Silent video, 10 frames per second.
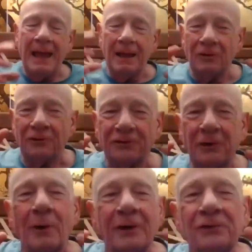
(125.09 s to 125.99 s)
And
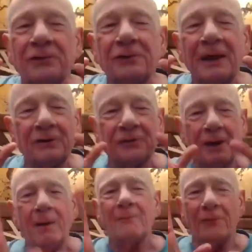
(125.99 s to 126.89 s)
so it
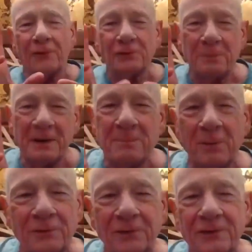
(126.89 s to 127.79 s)
comforts
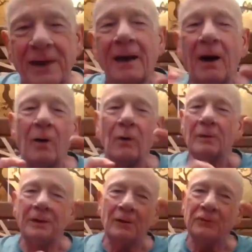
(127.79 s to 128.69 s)
people to say,
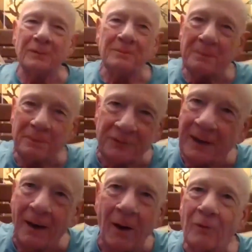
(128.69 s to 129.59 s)
oh, some people
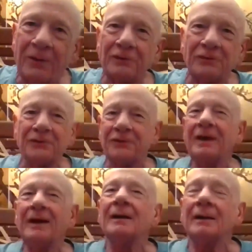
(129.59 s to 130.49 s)
say, oh, this
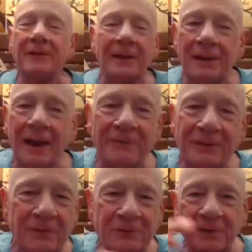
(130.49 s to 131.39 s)
is
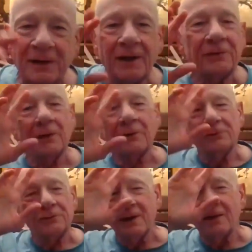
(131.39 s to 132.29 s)
life after death.
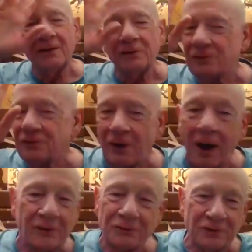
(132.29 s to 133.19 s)
Others say this is
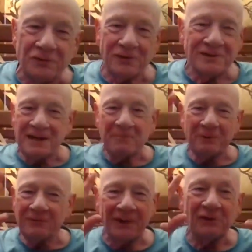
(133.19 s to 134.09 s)
oxygen
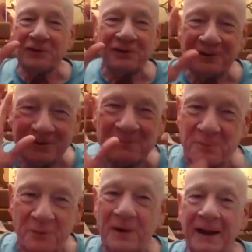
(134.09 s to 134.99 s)
deprivation to the
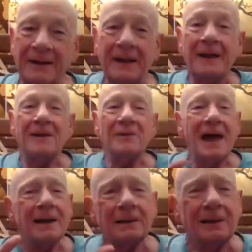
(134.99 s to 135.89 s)
brain.
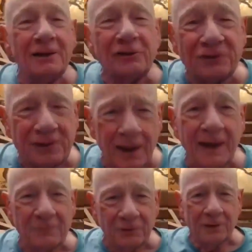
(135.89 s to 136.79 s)
That at least
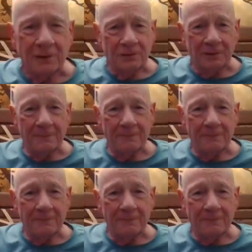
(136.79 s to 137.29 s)
tames it.